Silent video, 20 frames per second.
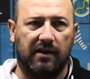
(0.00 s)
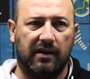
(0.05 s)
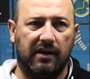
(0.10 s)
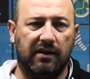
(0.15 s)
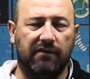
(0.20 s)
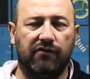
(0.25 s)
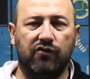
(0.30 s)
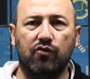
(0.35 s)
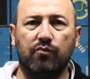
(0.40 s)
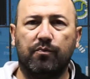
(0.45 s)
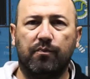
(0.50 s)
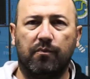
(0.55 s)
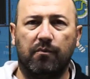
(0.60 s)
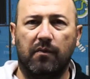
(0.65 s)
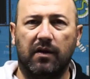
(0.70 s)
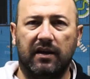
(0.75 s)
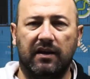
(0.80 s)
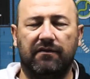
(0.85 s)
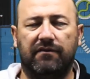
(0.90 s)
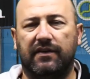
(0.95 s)
if
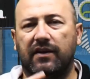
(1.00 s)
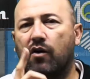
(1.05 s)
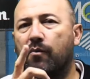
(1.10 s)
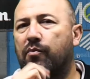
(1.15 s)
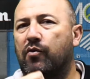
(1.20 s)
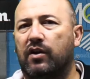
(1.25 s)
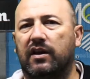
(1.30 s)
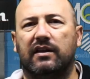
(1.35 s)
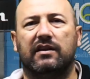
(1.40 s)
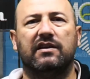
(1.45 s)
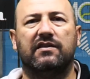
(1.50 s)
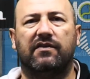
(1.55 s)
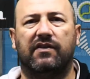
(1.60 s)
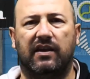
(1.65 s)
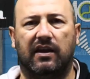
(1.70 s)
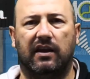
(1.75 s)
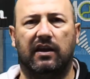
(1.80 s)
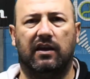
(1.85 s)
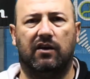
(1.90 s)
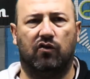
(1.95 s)
the opponent is
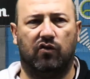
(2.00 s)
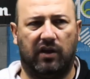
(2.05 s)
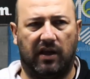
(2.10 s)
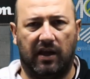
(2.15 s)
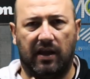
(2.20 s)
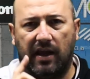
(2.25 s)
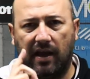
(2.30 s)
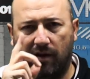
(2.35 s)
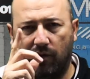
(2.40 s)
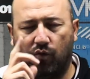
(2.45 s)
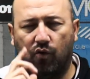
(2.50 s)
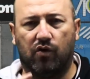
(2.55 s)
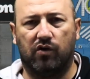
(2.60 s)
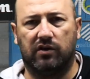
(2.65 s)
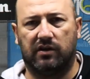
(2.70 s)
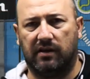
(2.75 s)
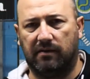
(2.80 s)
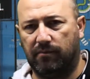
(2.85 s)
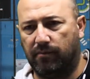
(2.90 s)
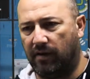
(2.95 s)
thinking, okay, I
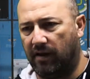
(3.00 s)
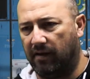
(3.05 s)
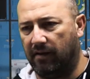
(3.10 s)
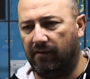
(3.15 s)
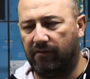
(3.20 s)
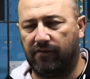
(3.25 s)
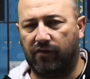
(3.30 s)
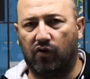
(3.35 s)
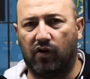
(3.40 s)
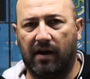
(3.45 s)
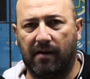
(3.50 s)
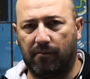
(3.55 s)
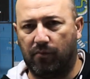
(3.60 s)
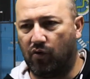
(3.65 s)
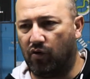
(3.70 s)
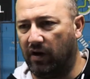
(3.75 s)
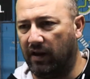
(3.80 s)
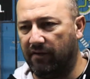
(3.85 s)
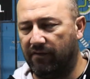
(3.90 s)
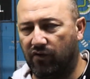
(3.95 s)
want a forehand
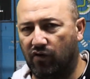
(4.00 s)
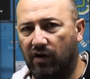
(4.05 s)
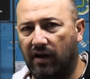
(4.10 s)
volley,